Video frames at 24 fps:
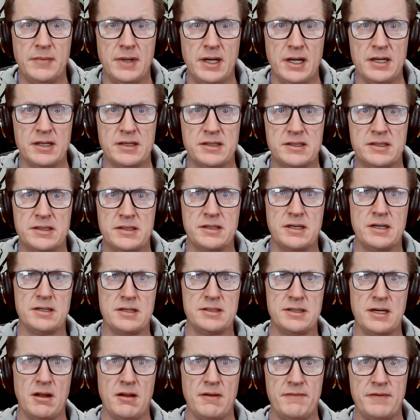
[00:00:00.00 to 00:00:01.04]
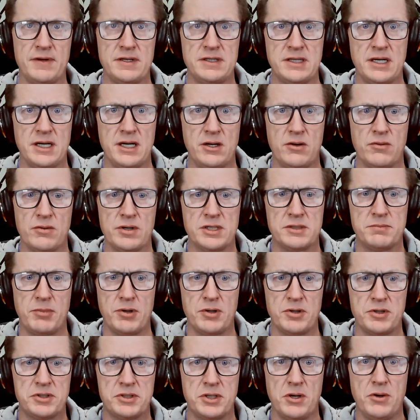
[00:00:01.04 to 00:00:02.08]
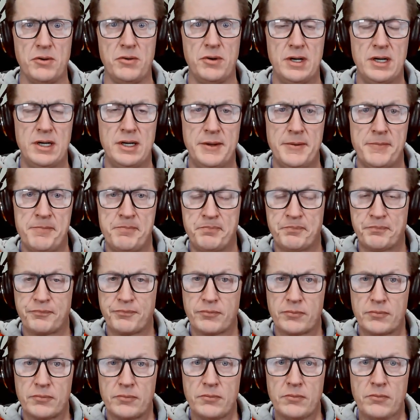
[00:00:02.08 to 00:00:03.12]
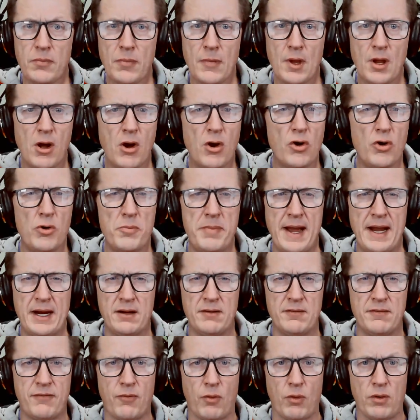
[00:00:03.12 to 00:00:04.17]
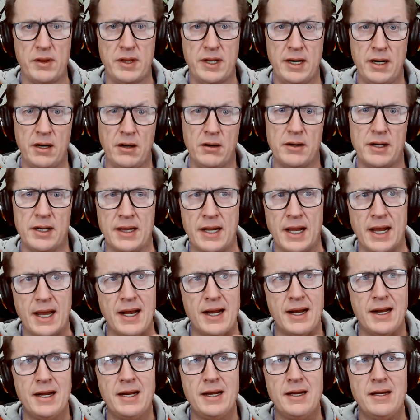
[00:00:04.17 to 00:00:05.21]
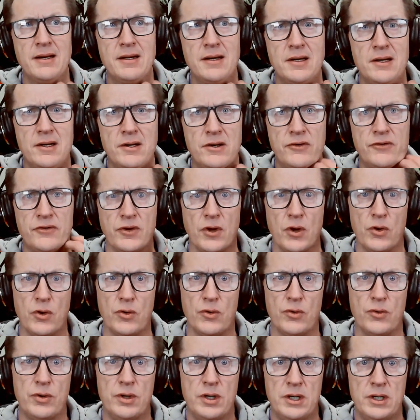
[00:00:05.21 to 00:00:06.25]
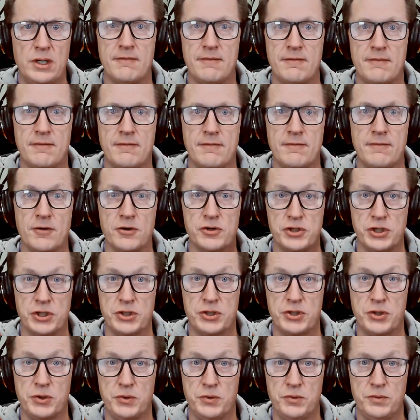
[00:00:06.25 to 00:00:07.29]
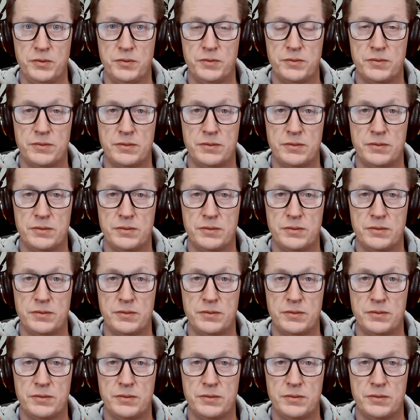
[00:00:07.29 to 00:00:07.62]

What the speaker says: And can tell if it's any crisper. So I'll go back and forth here in the editing. So version 2.